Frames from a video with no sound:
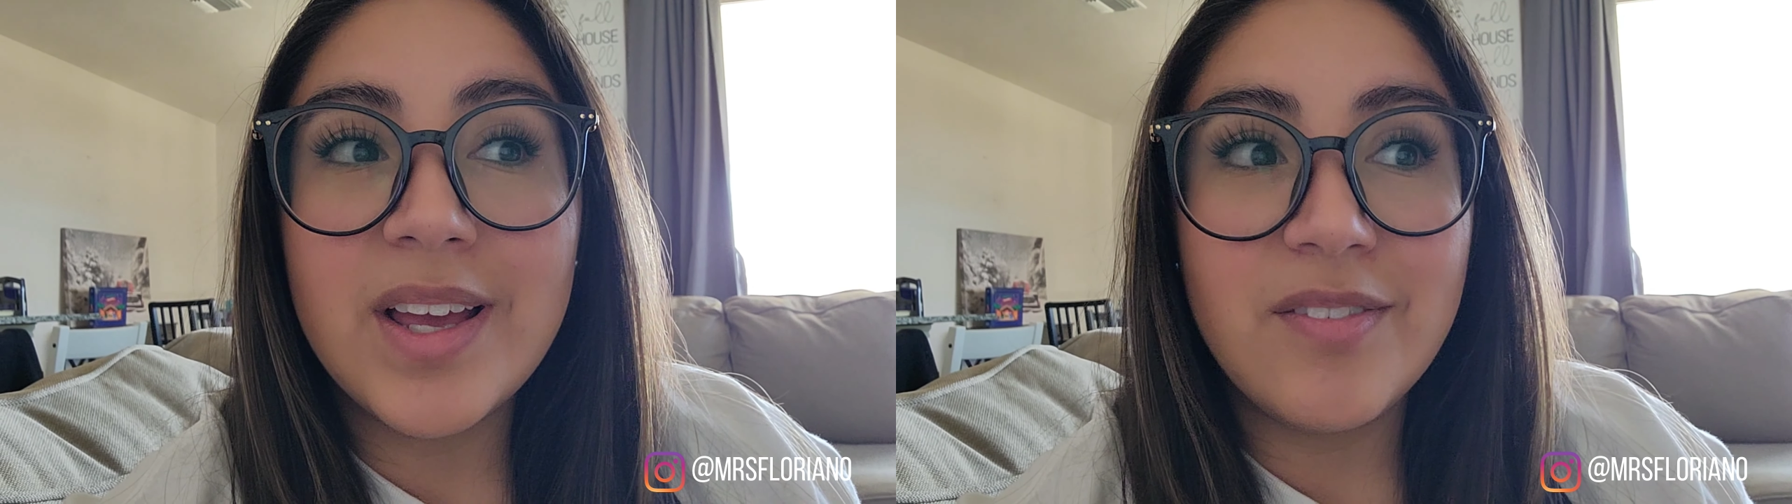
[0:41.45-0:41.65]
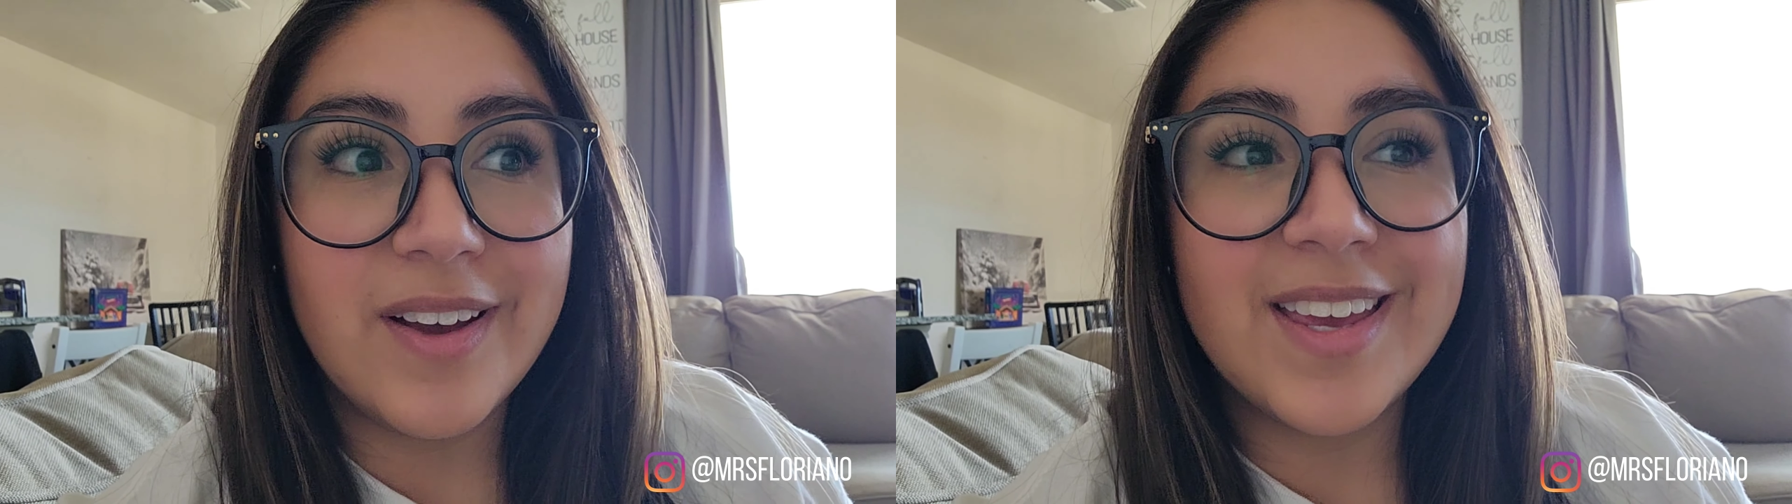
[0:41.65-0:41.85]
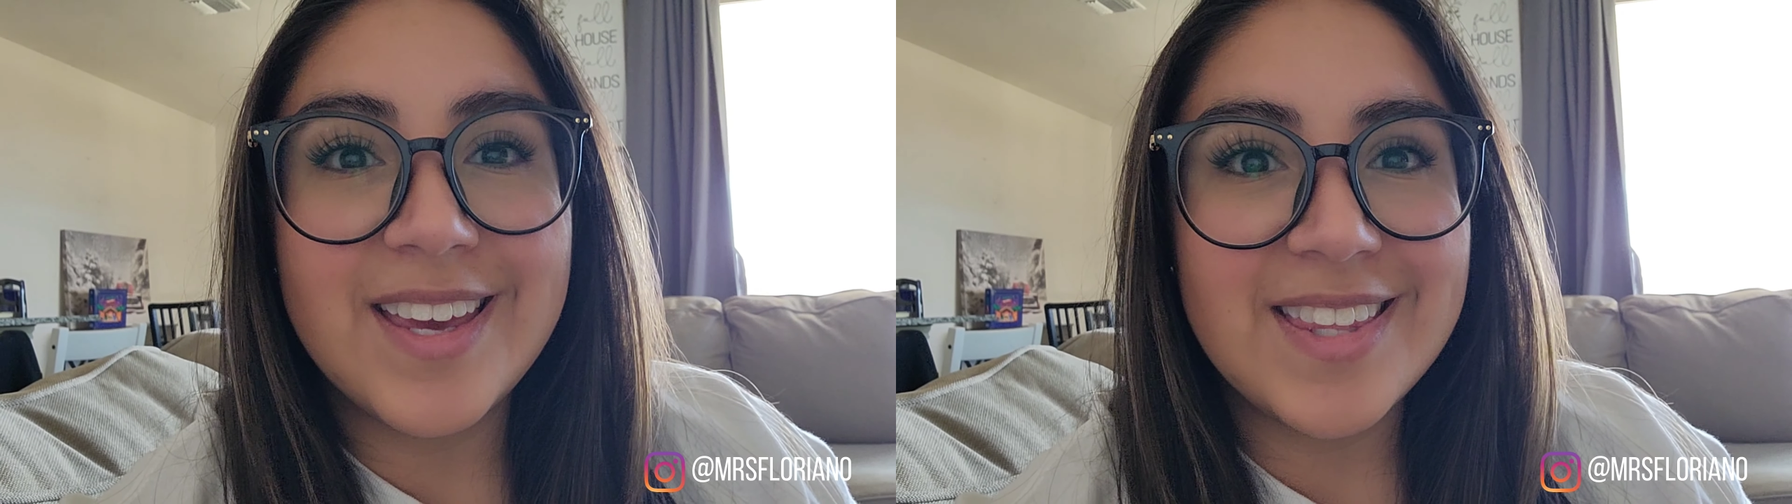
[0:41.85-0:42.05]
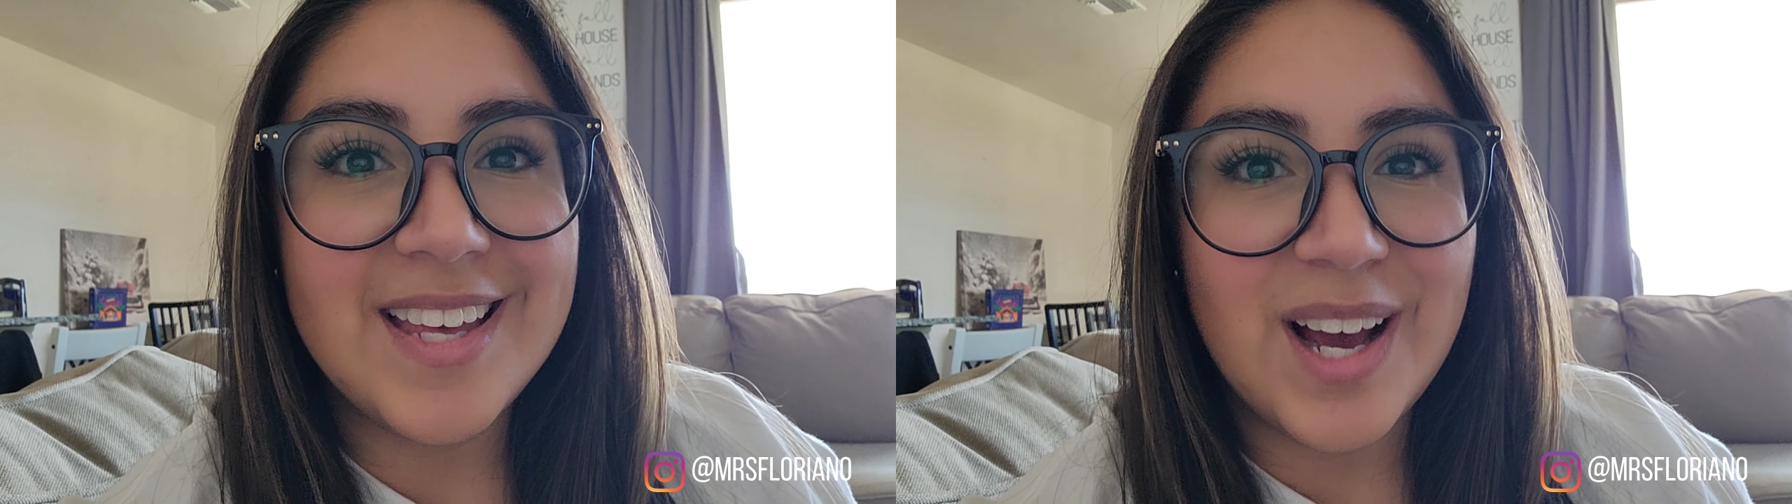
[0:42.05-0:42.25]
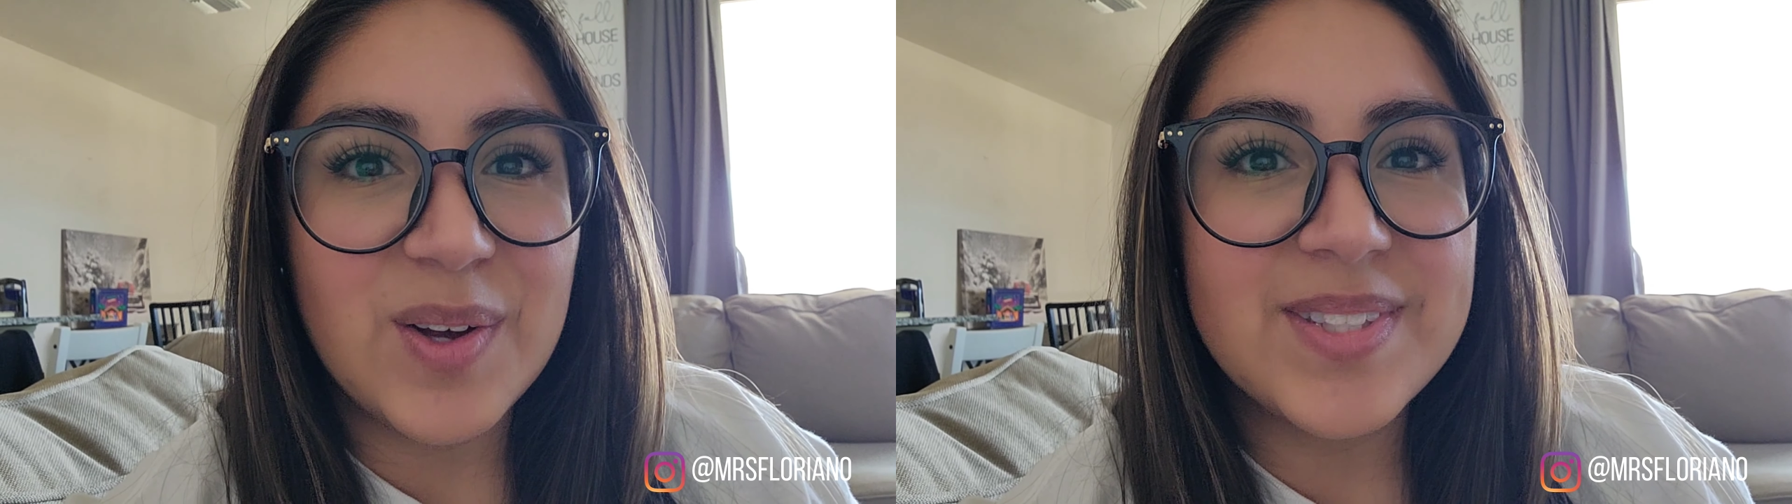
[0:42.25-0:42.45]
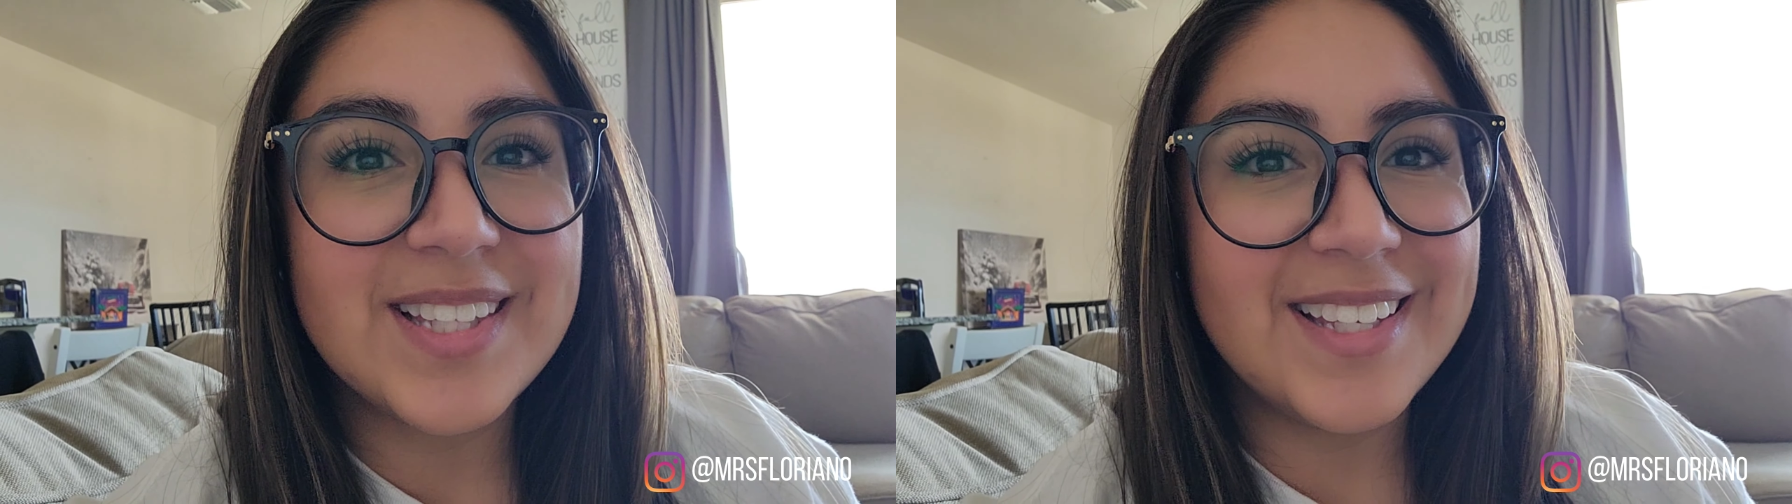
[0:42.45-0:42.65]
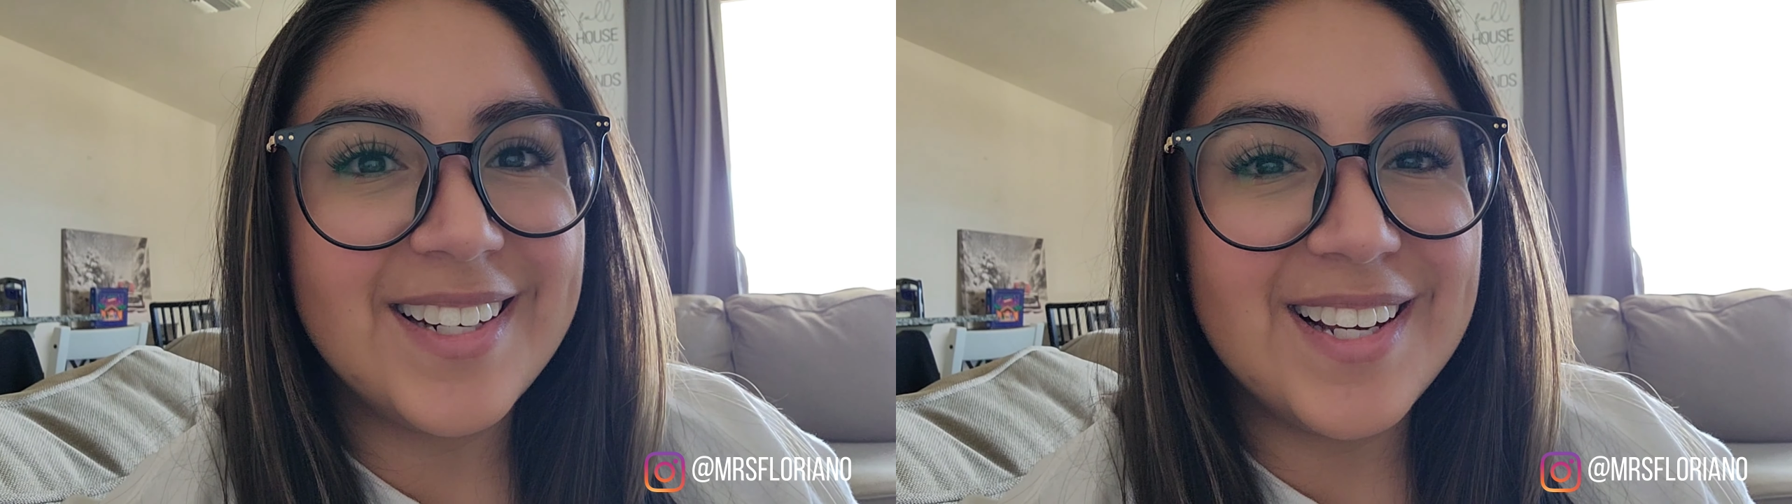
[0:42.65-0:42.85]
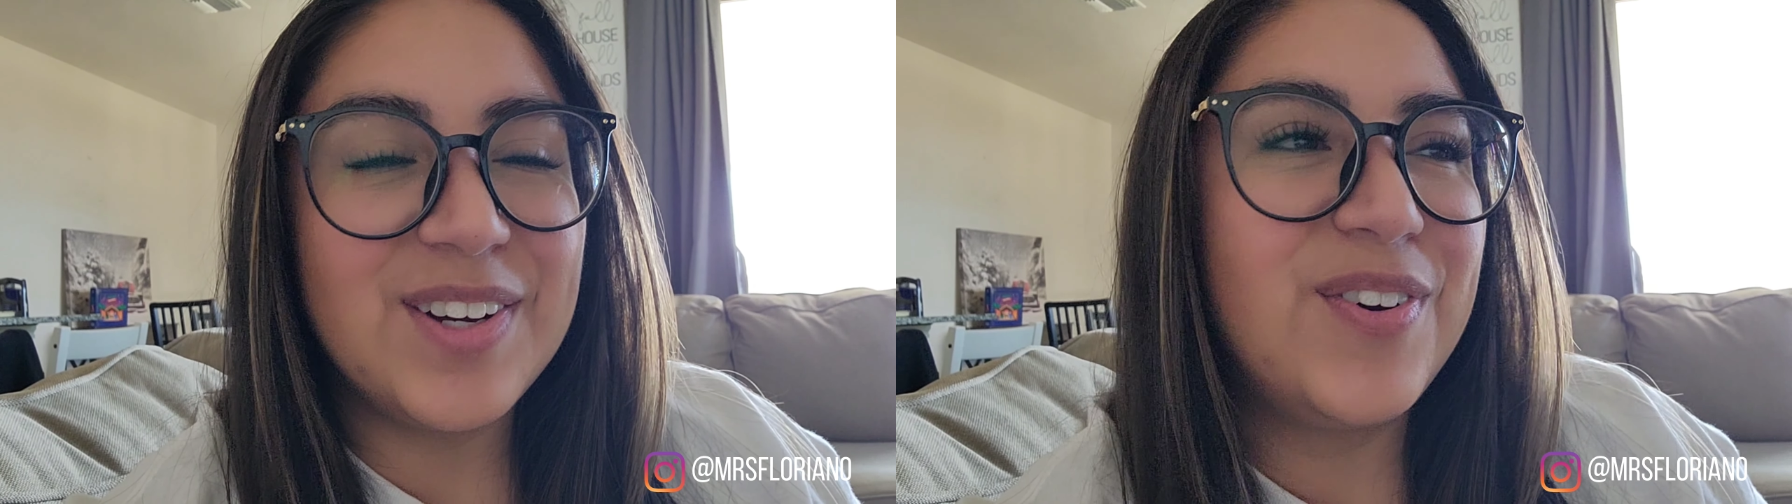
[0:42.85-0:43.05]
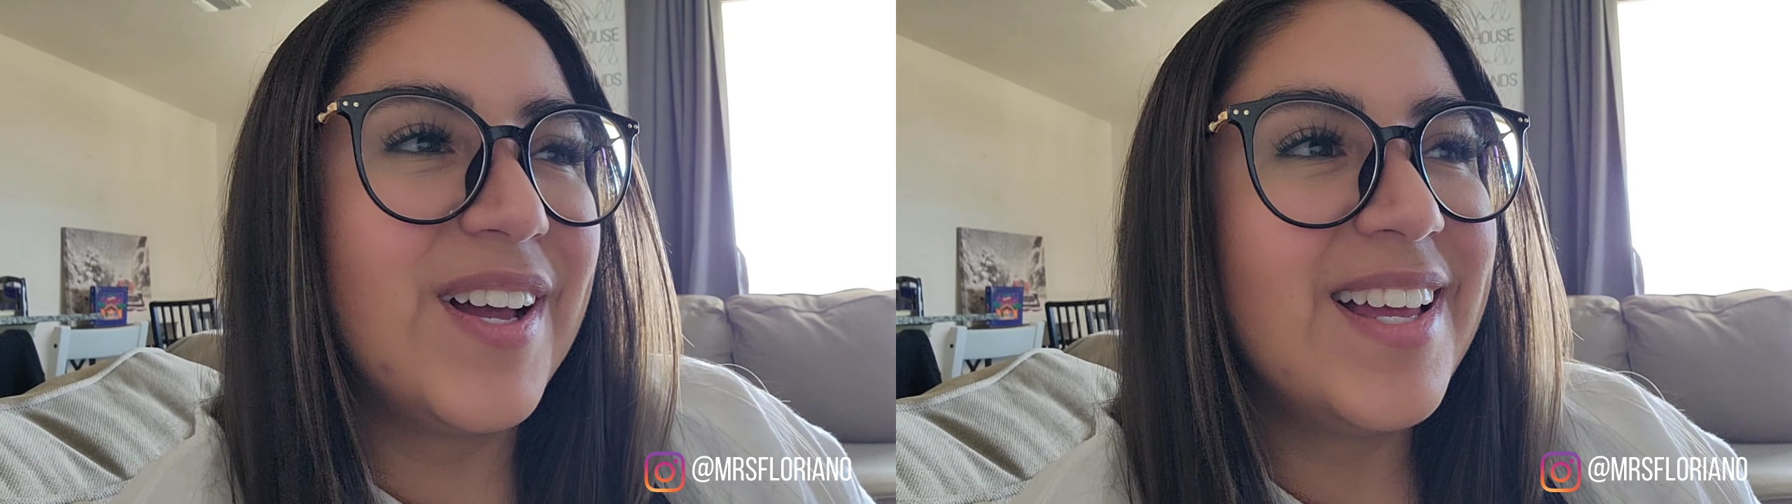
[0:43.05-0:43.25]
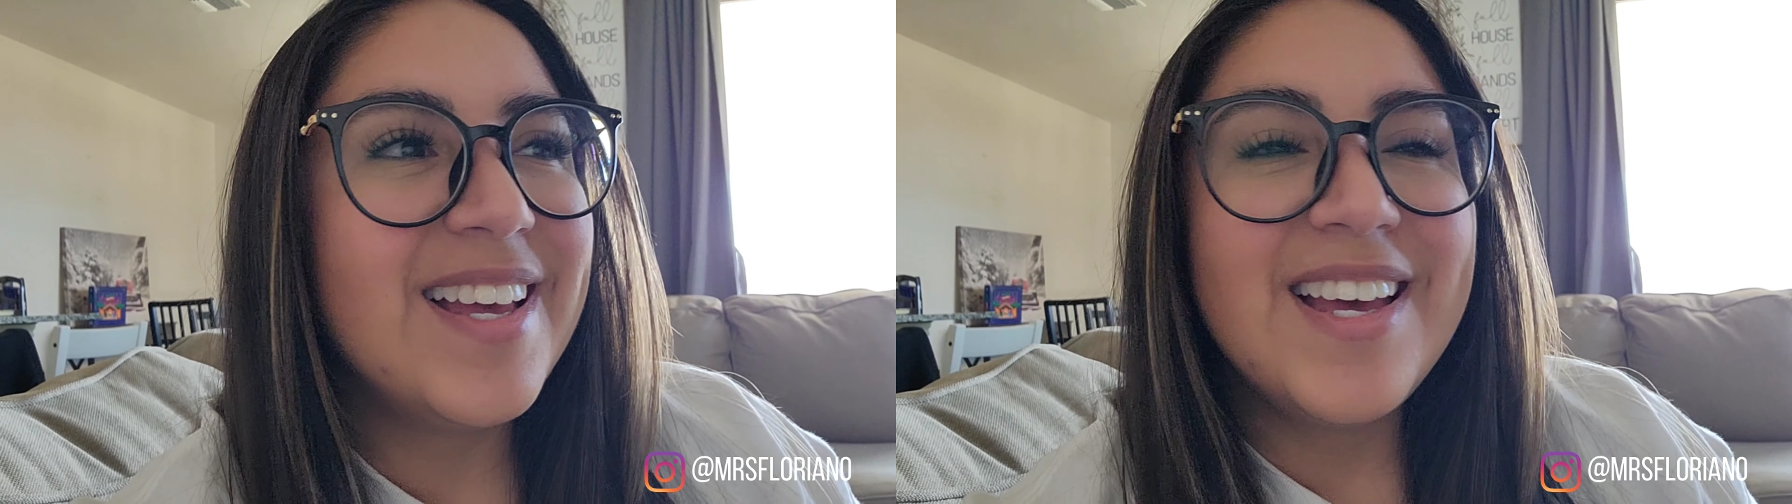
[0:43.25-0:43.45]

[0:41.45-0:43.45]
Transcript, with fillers: If I can get the house clean enough.